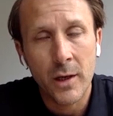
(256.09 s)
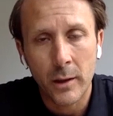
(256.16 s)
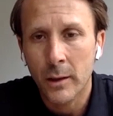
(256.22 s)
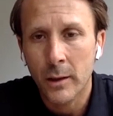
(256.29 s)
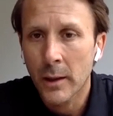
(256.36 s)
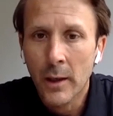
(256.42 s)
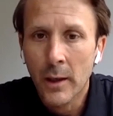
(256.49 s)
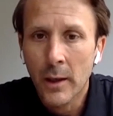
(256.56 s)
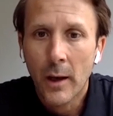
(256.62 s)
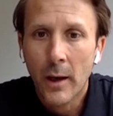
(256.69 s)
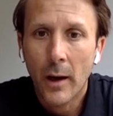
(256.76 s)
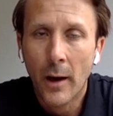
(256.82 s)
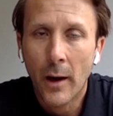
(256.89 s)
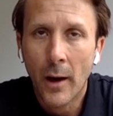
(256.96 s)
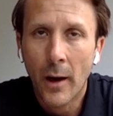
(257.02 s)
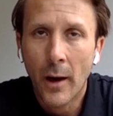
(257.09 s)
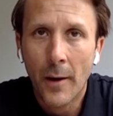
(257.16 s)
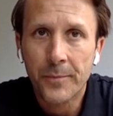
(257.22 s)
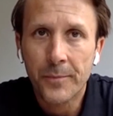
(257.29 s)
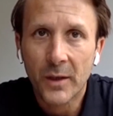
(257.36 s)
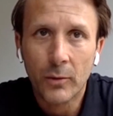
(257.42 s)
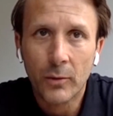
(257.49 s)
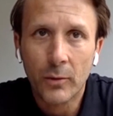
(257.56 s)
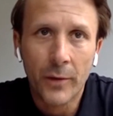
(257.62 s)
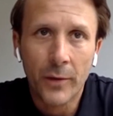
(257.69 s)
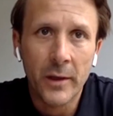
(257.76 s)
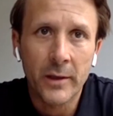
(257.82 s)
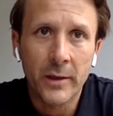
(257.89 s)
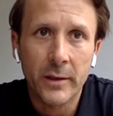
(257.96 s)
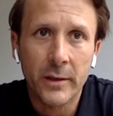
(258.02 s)
year, so
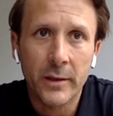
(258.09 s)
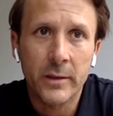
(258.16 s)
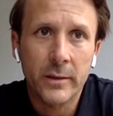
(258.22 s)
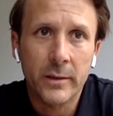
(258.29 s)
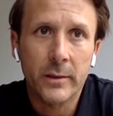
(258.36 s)
I think